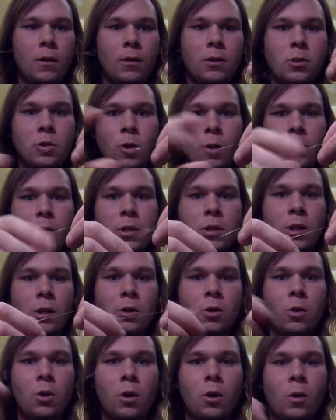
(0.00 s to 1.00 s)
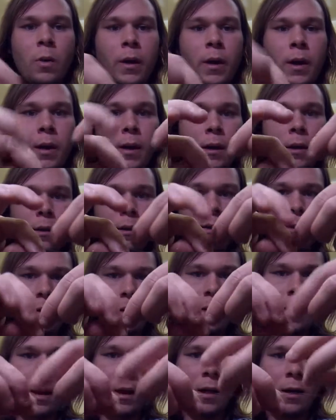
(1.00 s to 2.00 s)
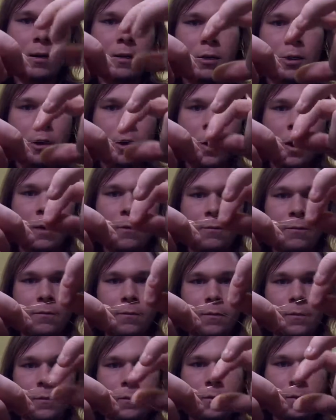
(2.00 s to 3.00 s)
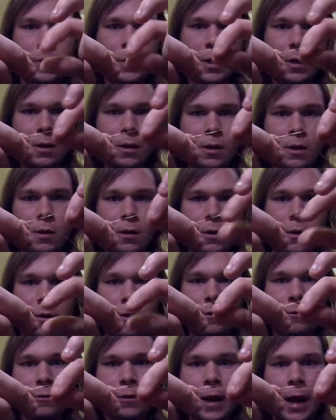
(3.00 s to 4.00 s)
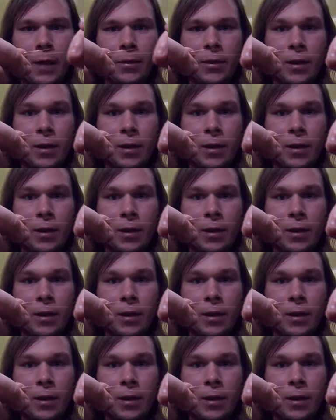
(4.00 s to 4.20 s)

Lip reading: So I'm just going to do a quick, I forgot